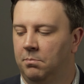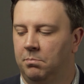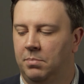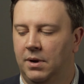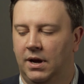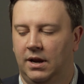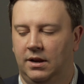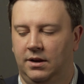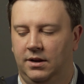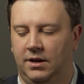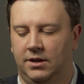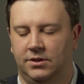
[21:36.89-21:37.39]

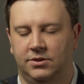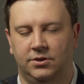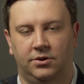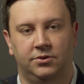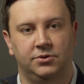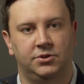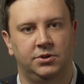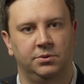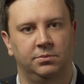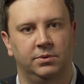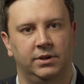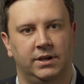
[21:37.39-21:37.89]
But it's
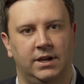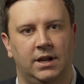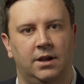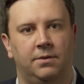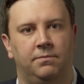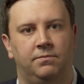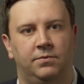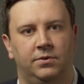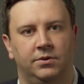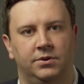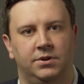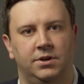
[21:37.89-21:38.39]
also really
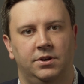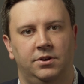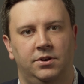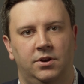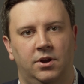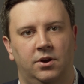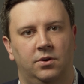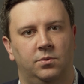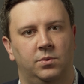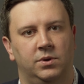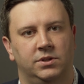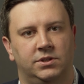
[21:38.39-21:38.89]
helpful to
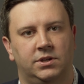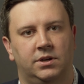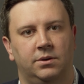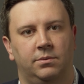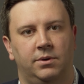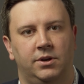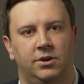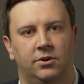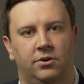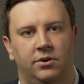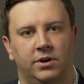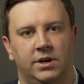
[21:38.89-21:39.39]
know what's
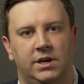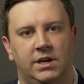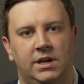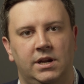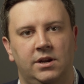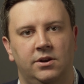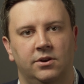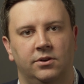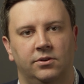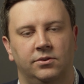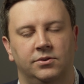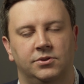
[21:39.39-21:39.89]
going on
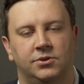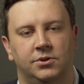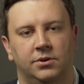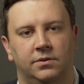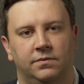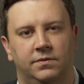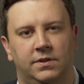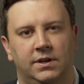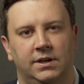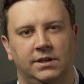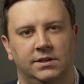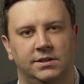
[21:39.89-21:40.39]
here. So
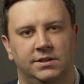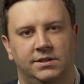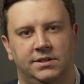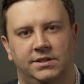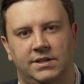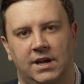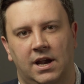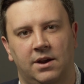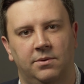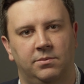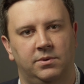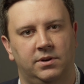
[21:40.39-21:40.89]
if things
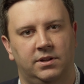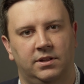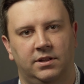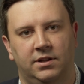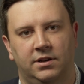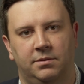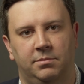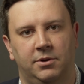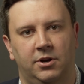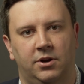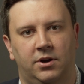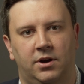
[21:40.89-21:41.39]
sound a
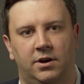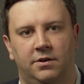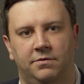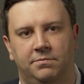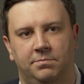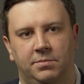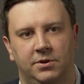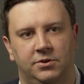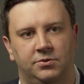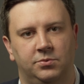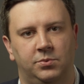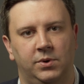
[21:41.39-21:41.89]
little bit
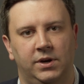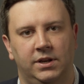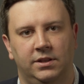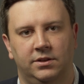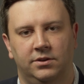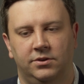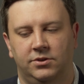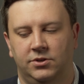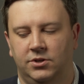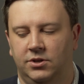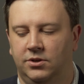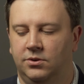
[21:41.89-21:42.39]
off
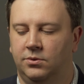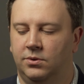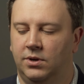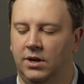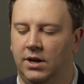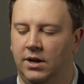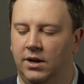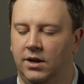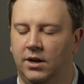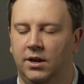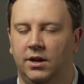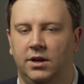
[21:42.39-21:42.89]
between the two,
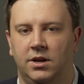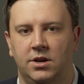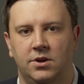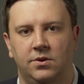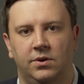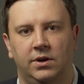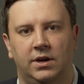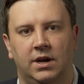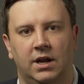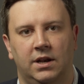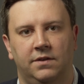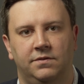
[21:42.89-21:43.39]
you
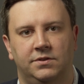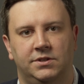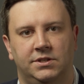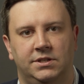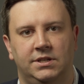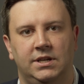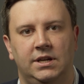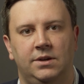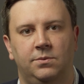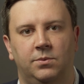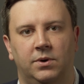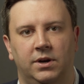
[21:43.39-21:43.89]
can kind of
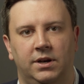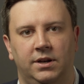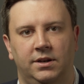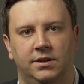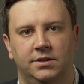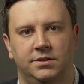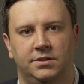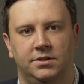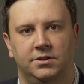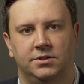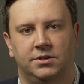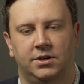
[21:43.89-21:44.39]
see what it
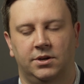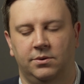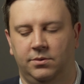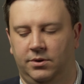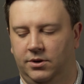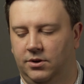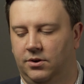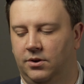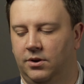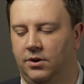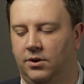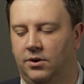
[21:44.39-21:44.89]
is that's
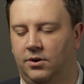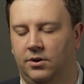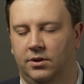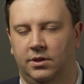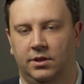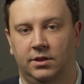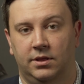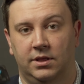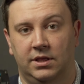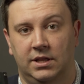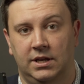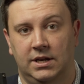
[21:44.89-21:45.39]
going
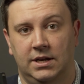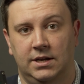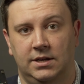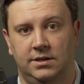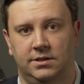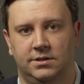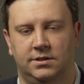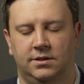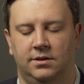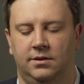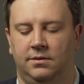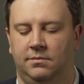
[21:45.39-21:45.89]
on
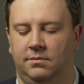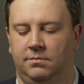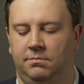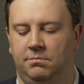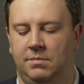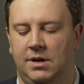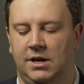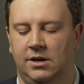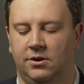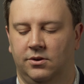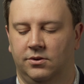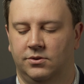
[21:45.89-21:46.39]
these
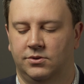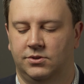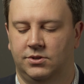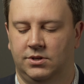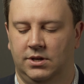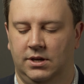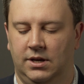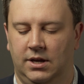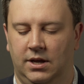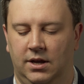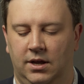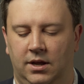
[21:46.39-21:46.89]

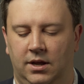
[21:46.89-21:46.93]
meters.